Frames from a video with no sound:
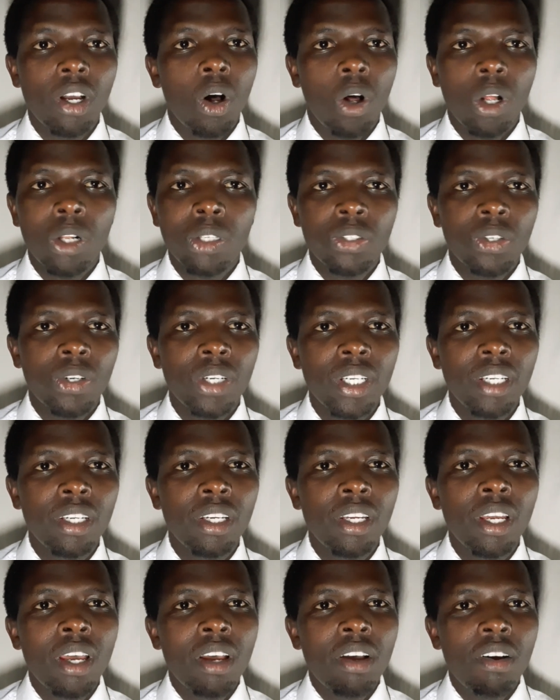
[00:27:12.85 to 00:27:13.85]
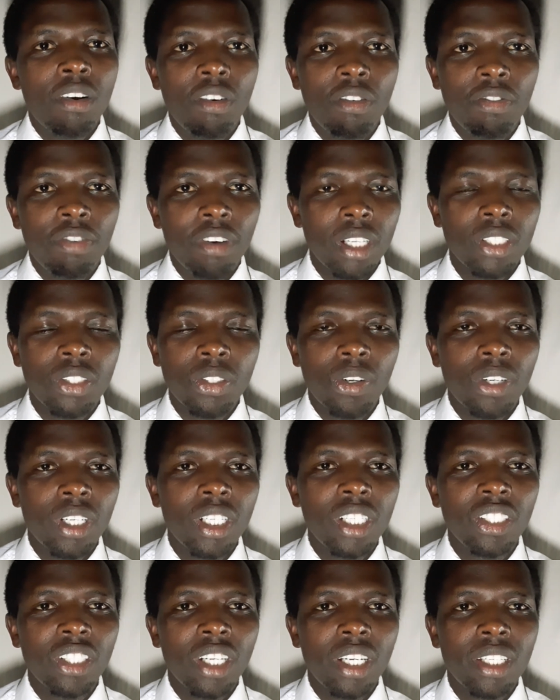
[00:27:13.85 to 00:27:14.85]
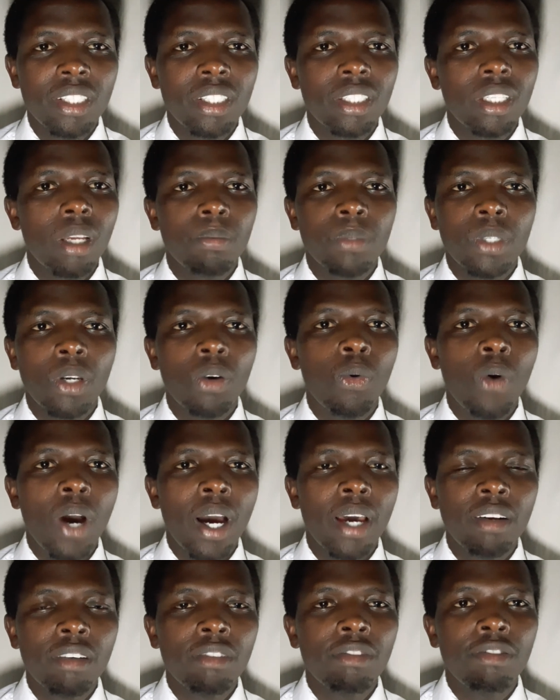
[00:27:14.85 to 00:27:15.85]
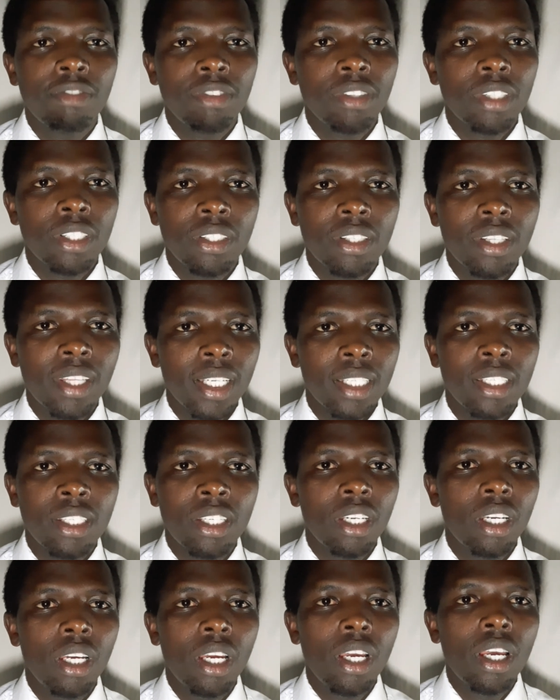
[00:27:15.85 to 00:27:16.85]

Also in 1 Corinthians chapter 1, verse 30,